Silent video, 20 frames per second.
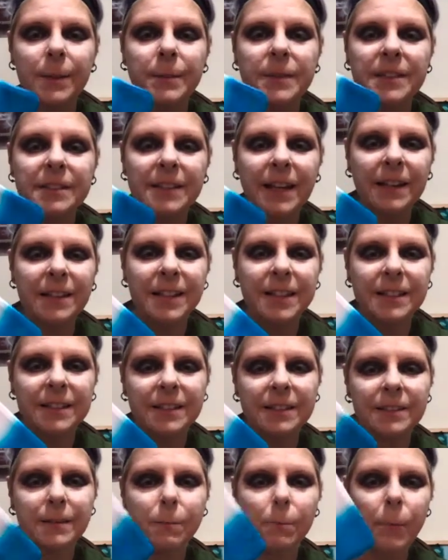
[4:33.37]
selling
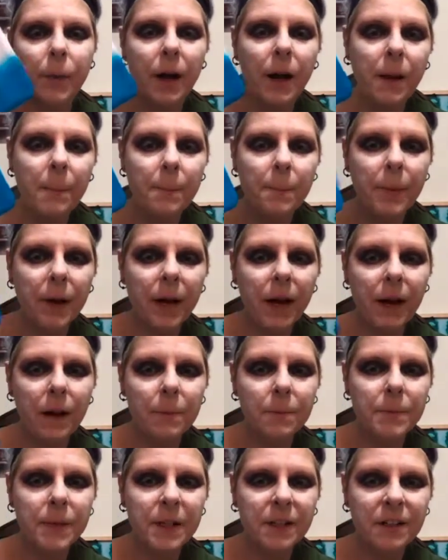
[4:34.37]
this Bomb
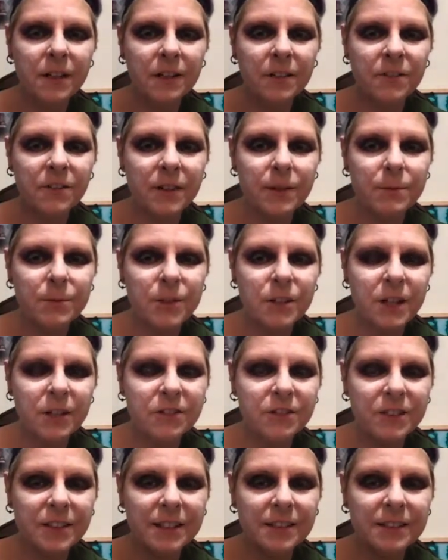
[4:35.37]
Pop mirror from
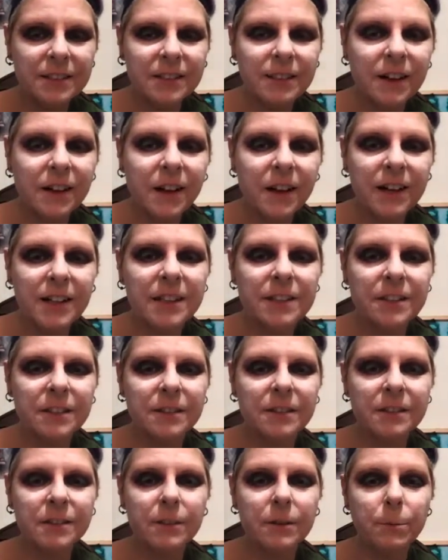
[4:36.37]
Jeffree Starrr. It's
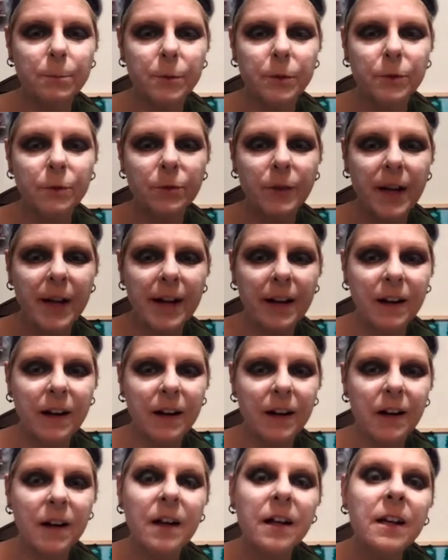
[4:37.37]
super
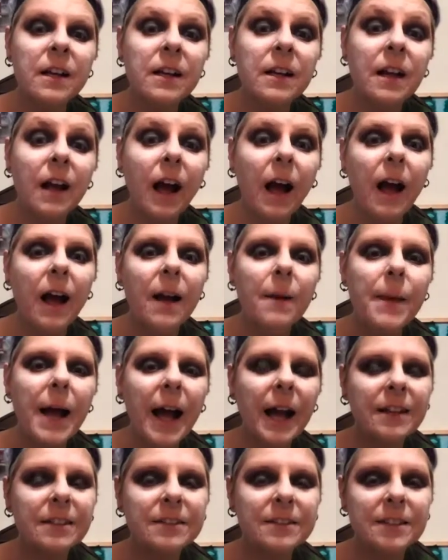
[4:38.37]
rare. I'm
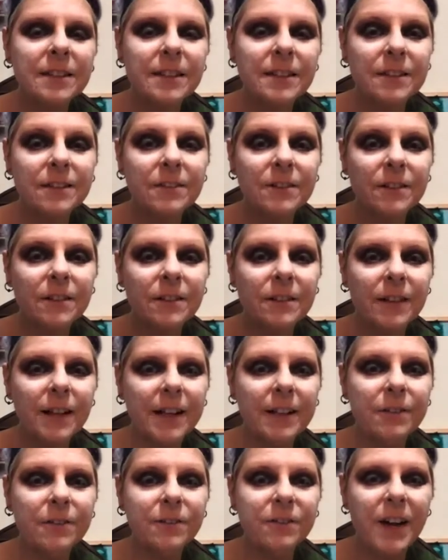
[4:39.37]
asking for
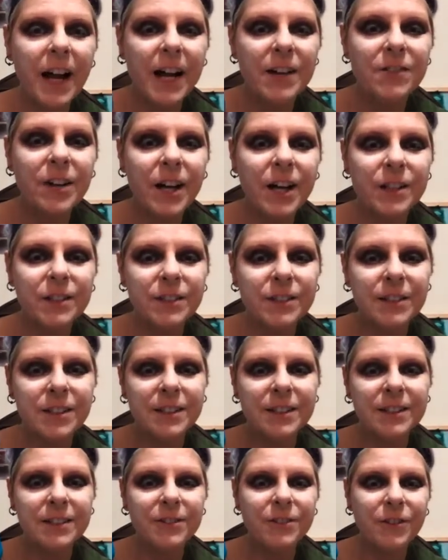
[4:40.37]
like
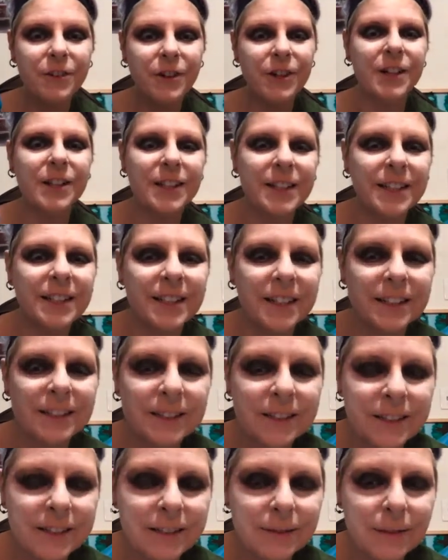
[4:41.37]
500 for it.
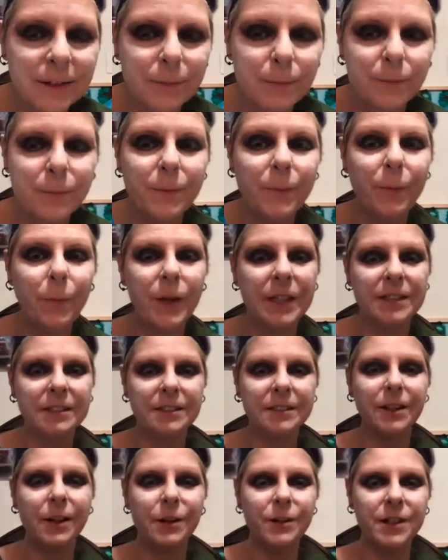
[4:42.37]
It's what it's
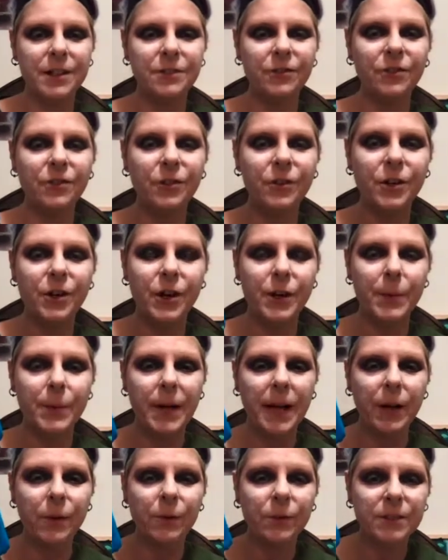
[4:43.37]
going for, but
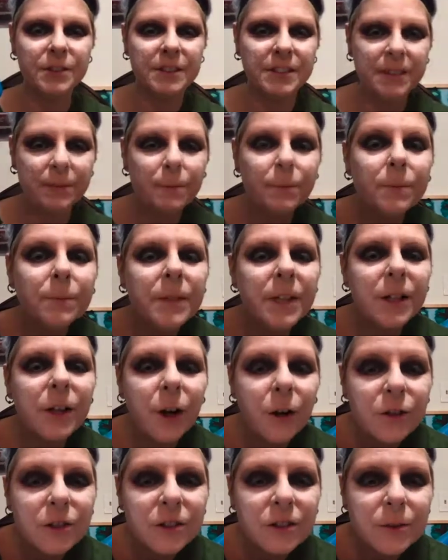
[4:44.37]
I will
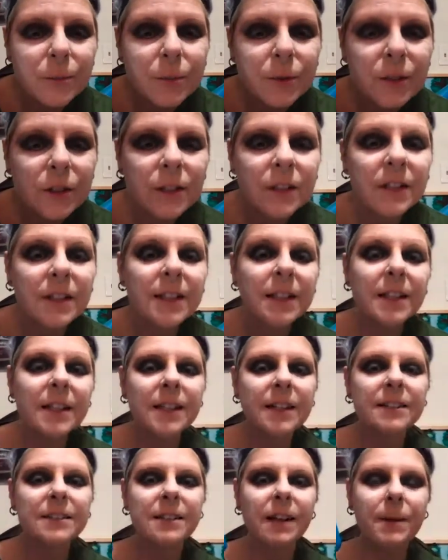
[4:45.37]
negotiable.
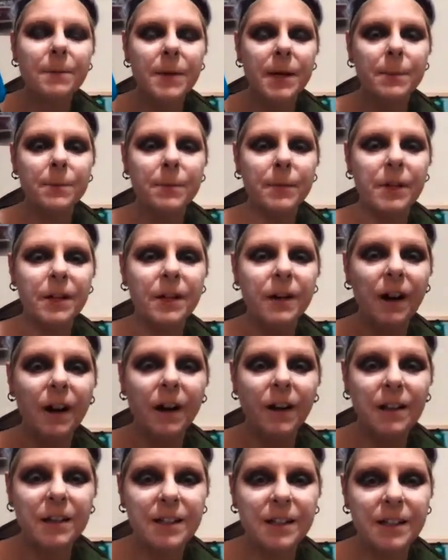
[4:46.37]
It's on my
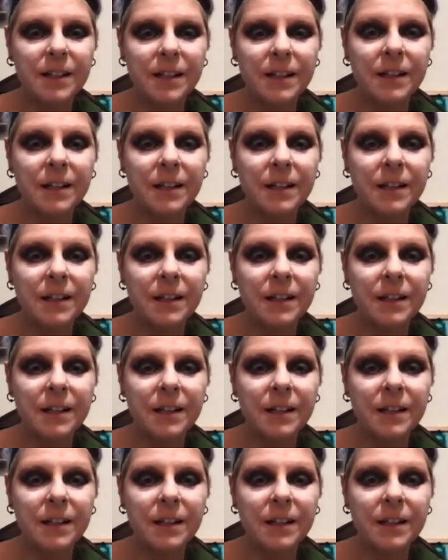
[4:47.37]
Mercari